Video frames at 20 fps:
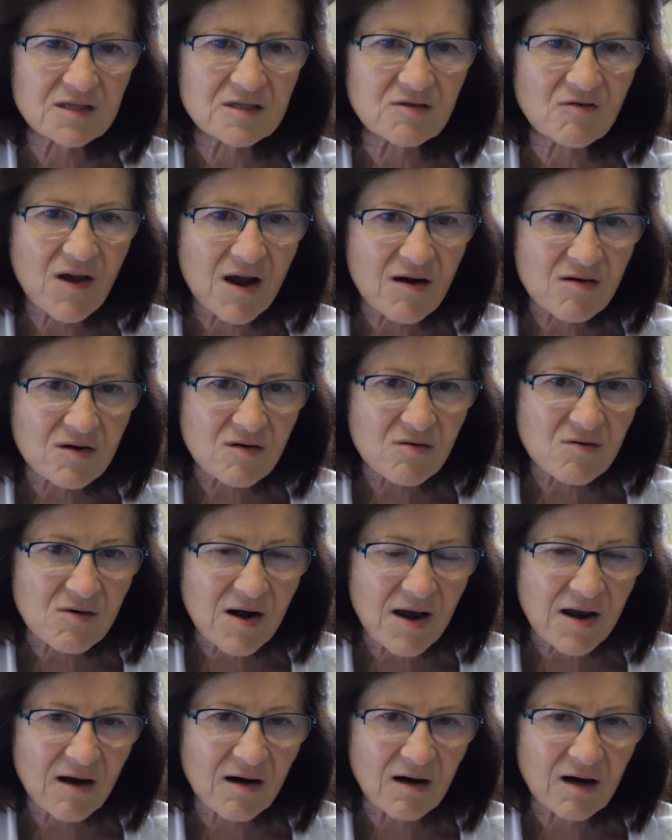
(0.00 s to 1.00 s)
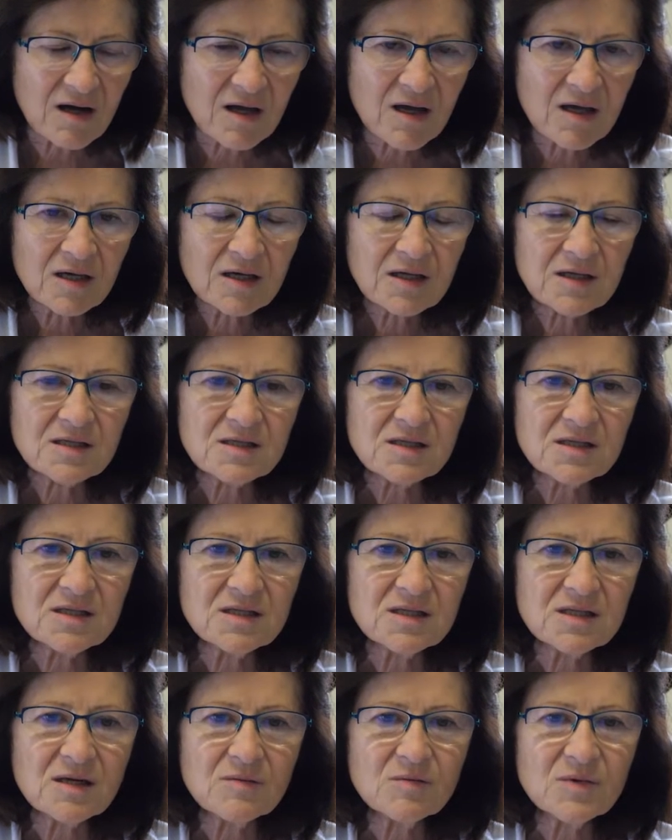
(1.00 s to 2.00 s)
It's very rare in
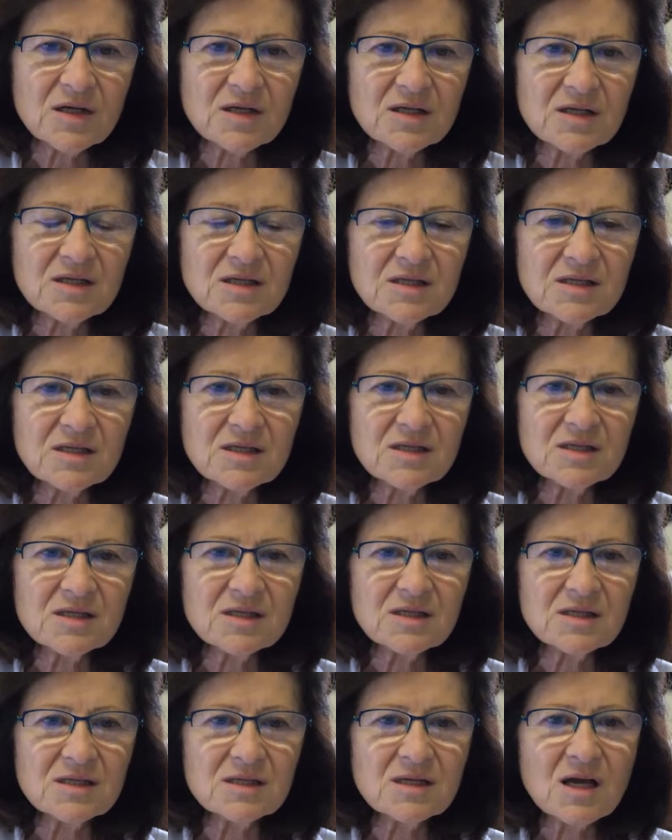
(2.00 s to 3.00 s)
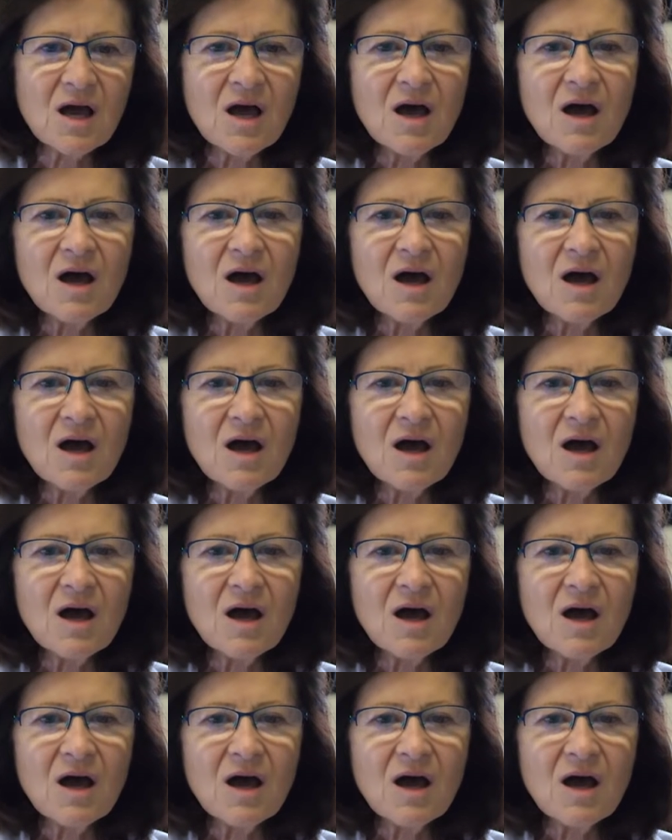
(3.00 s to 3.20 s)
systemic diseases,